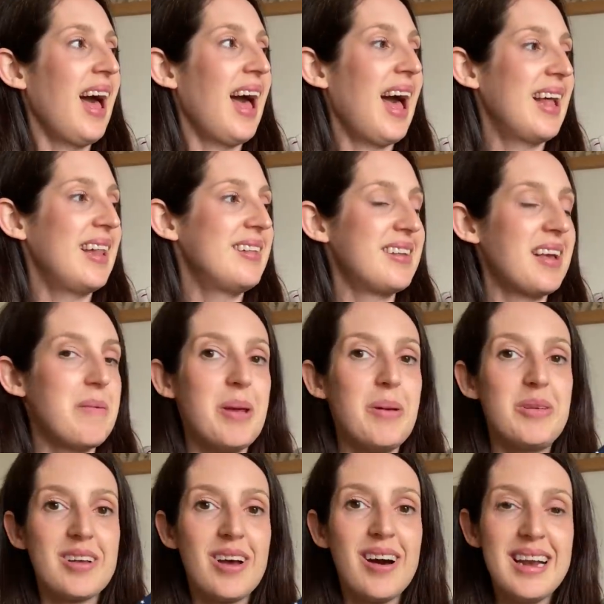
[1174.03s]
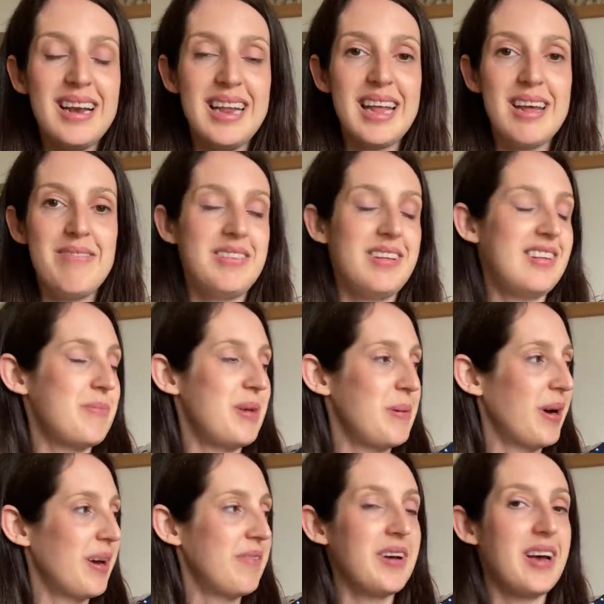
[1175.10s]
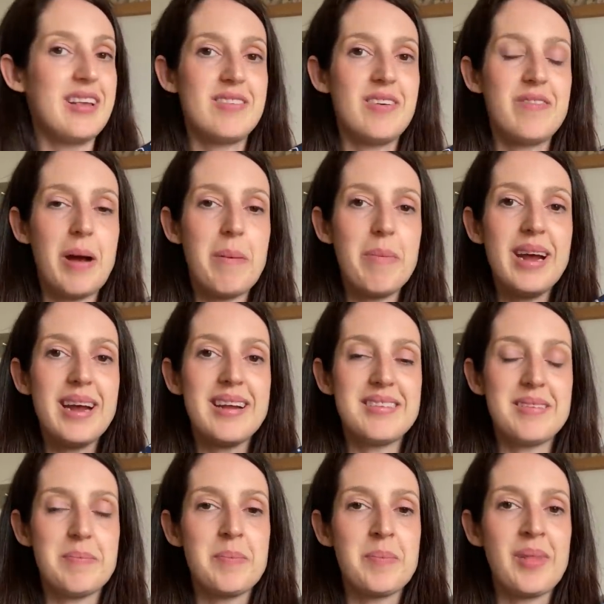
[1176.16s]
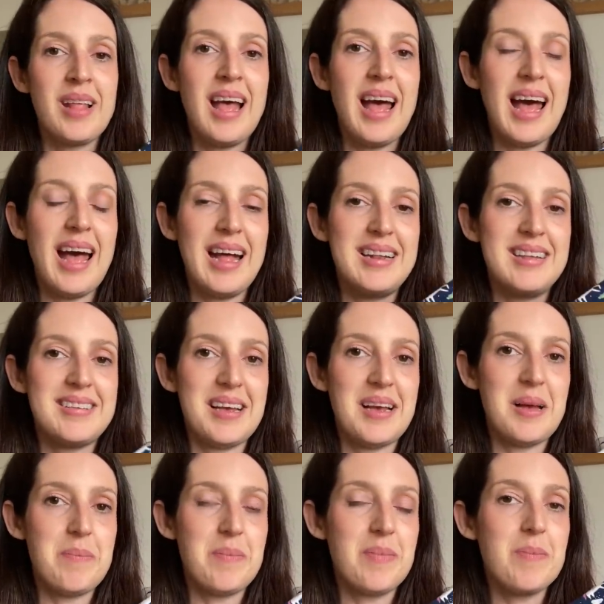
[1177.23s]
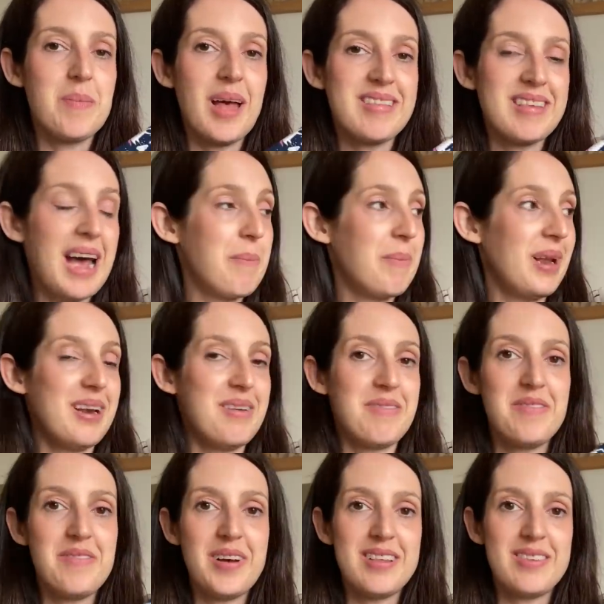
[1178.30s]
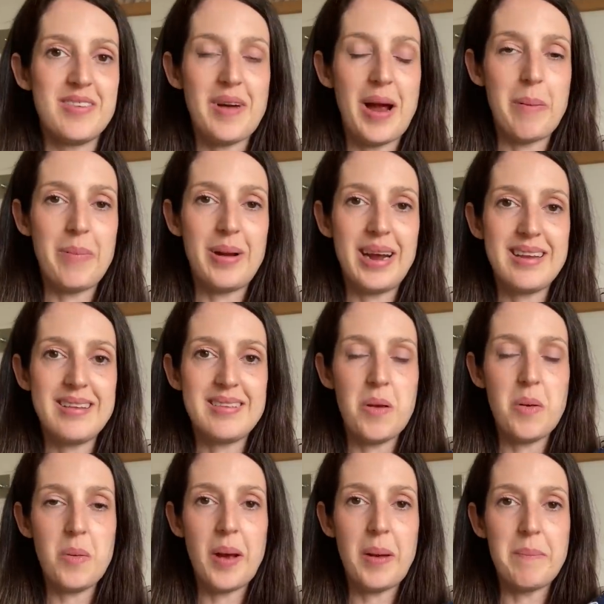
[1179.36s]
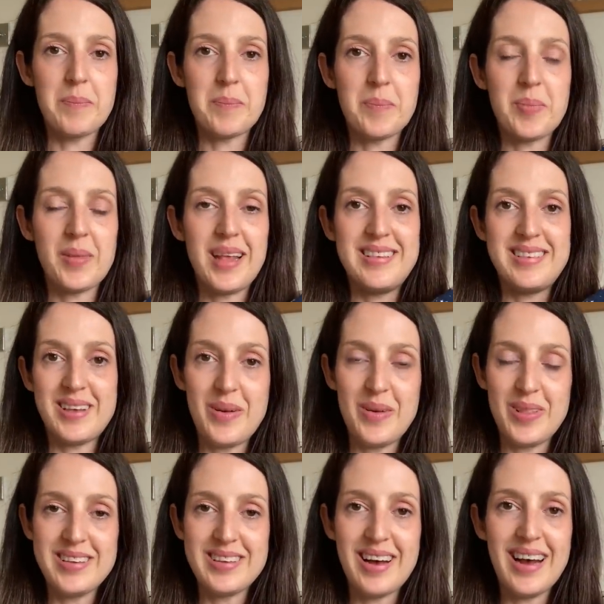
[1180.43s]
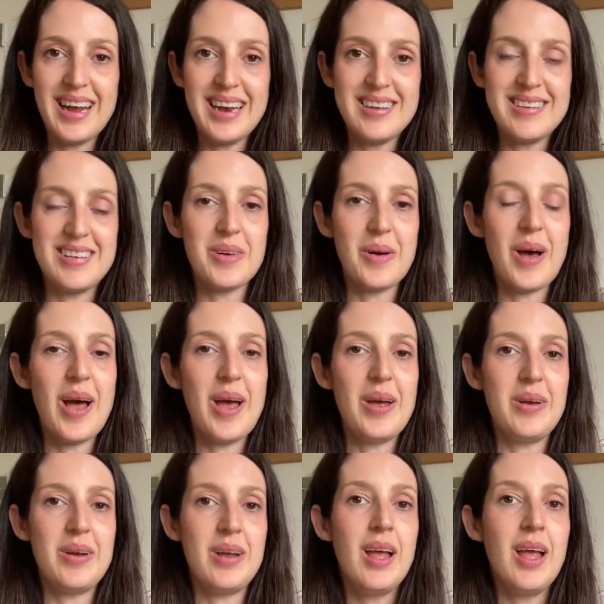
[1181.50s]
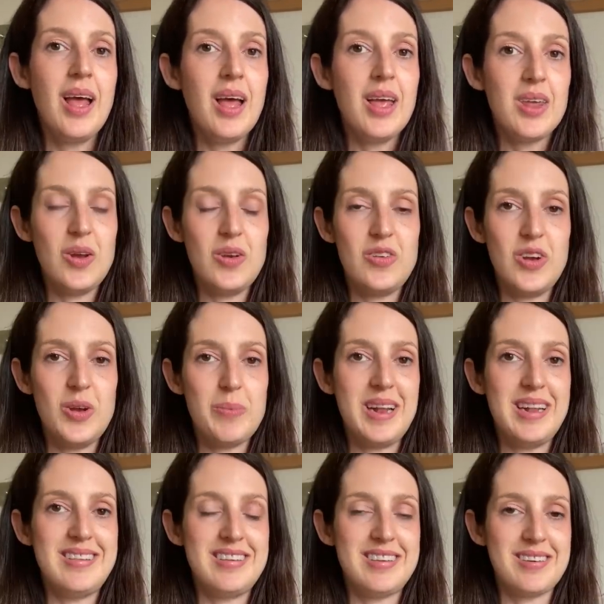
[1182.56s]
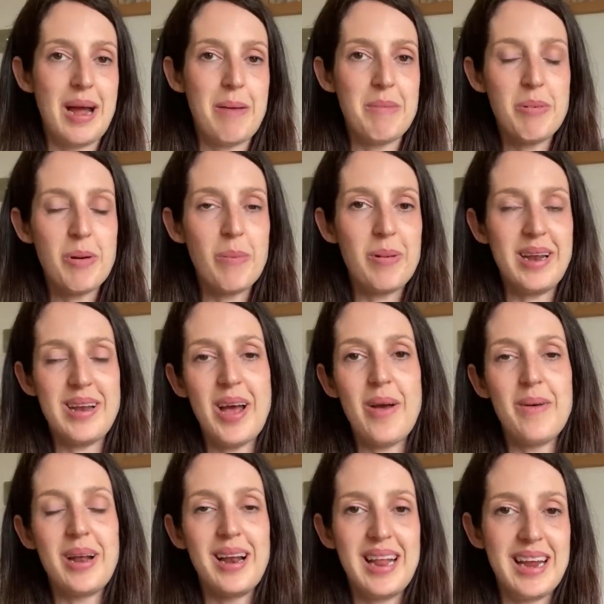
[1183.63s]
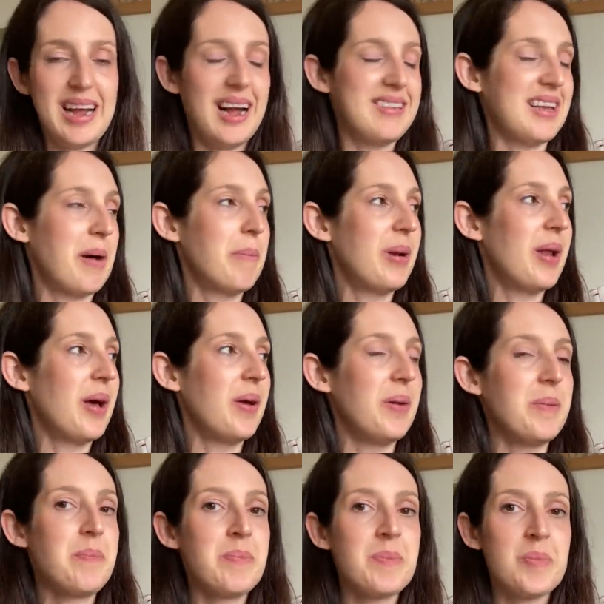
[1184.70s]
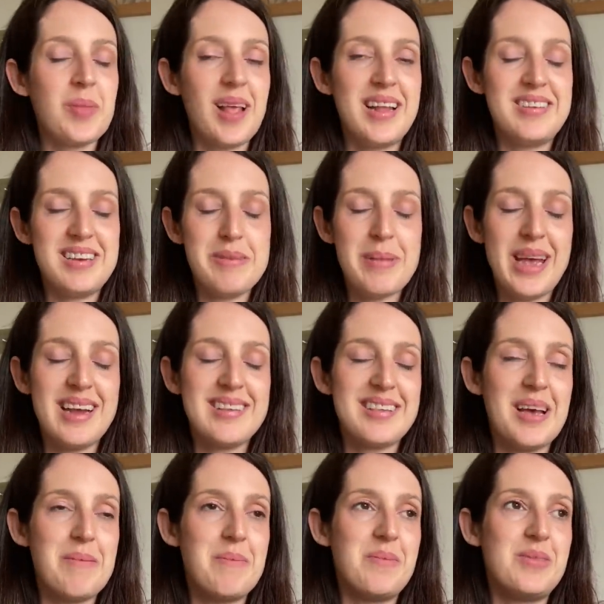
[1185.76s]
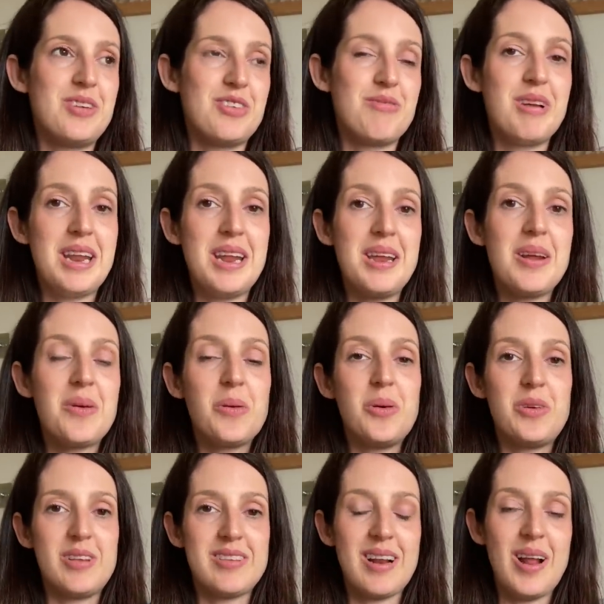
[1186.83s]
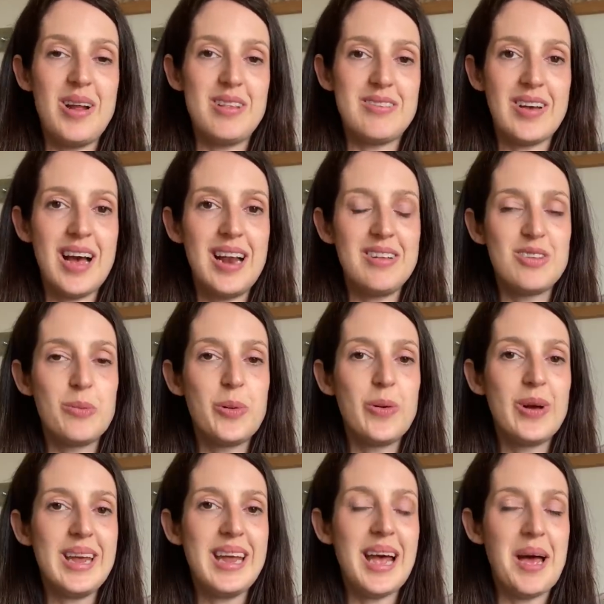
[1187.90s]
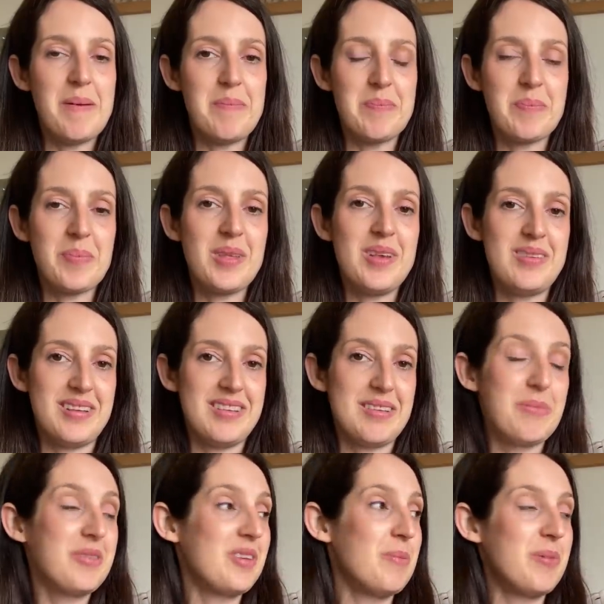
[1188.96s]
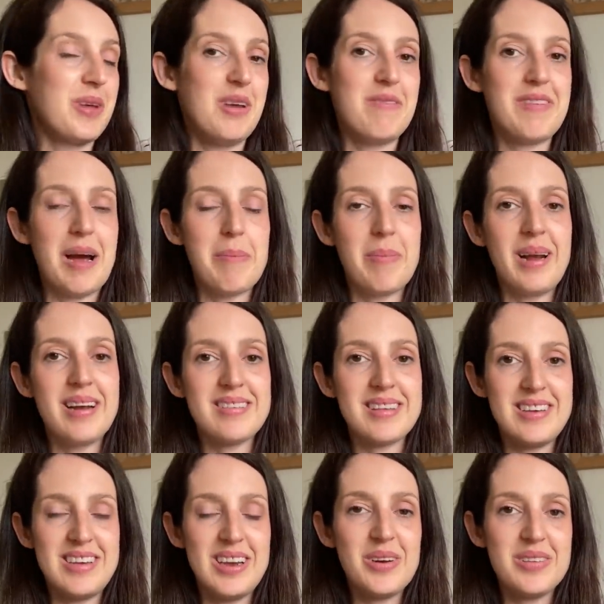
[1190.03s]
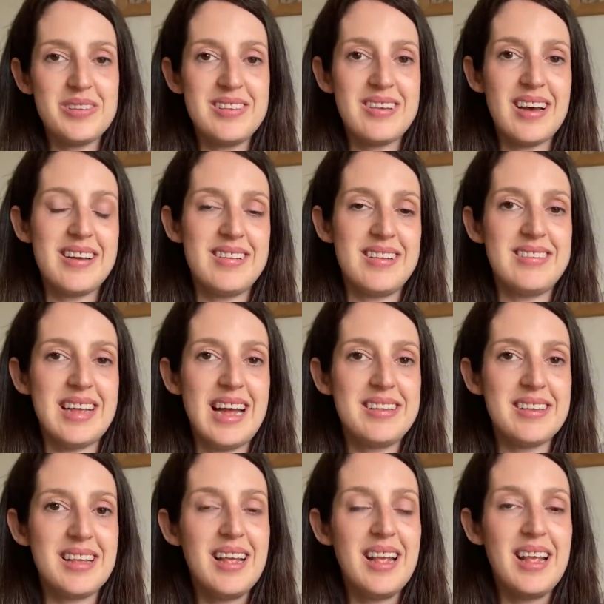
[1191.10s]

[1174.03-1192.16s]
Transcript: And um, it was kindly gifted to me by First for Fabrics. And um, Tamlin from First for Fabrics, who um, is sewn on a time. She's got her own YouTube and Instagram, you probably know, and I'll link her down below. And she makes um, just really gorgeous clothes for her little boy um, using some super cute fabrics. And she got in touch and said,